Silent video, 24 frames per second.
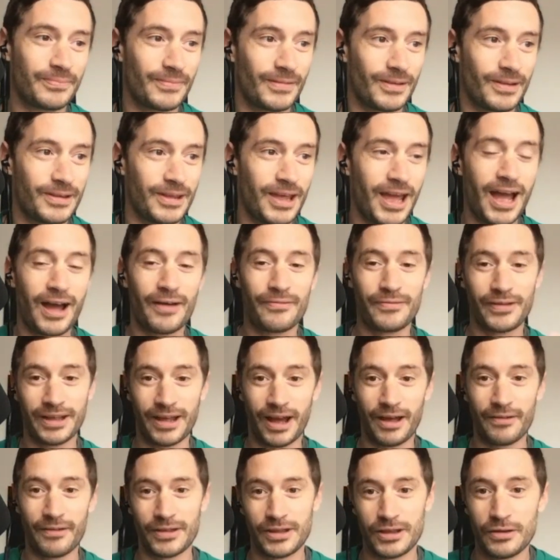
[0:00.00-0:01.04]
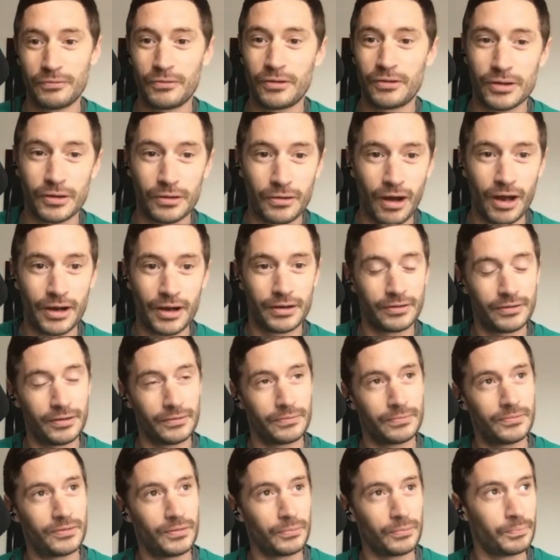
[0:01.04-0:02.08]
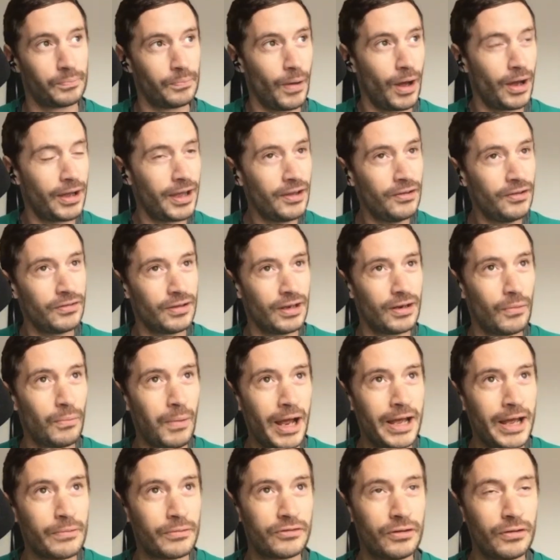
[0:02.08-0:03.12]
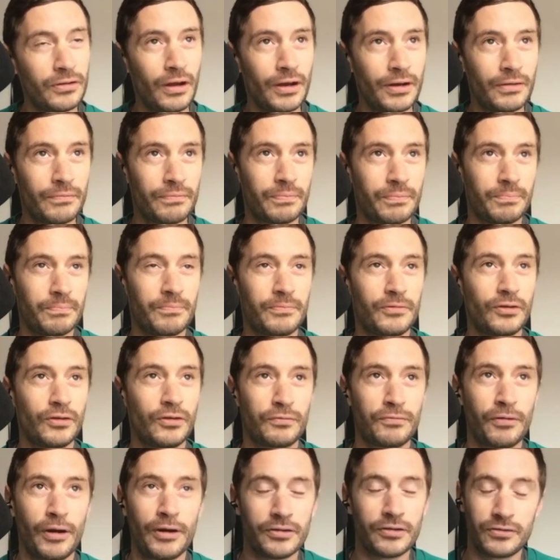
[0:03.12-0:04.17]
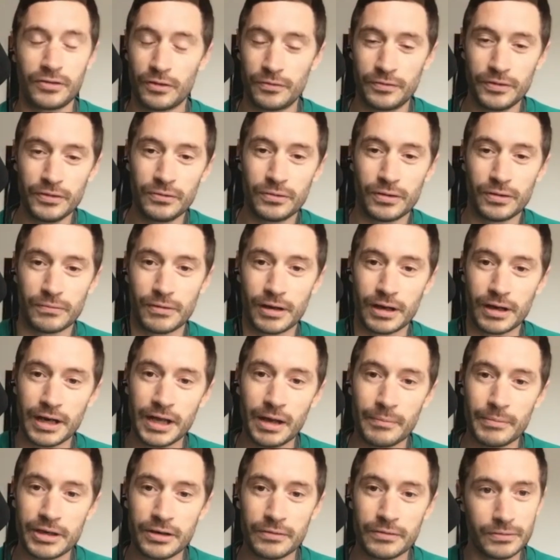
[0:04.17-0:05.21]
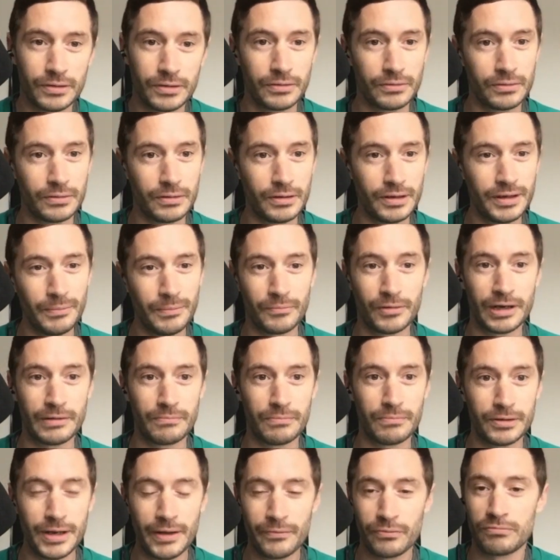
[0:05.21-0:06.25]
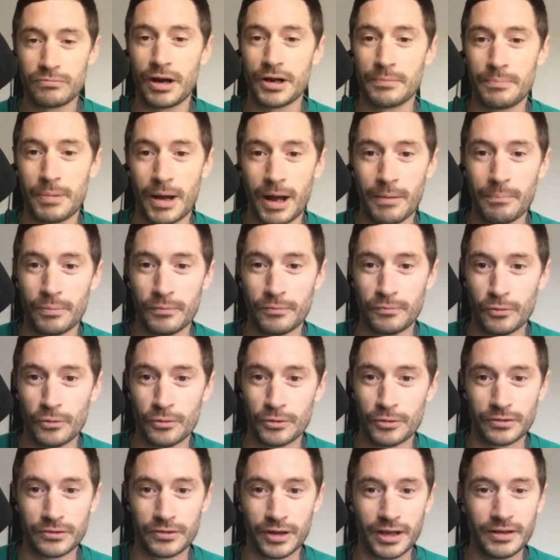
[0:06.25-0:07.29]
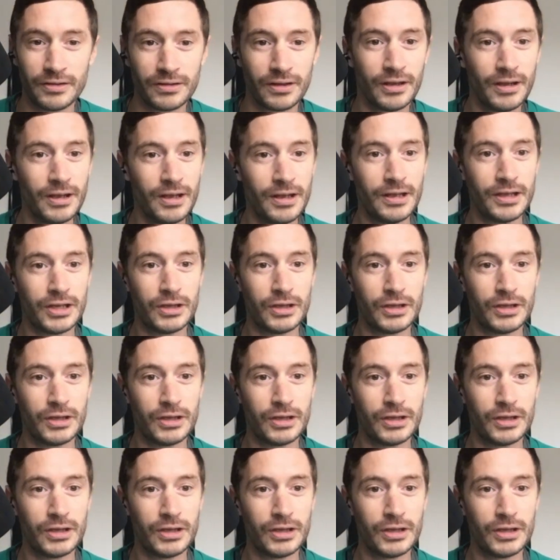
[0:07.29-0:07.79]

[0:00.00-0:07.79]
yeah, I think you kind of did. So I guess in a way, was you kind of just throwing yourself into it, really? I mean, you didn't really, you'd never run a pub before. You said you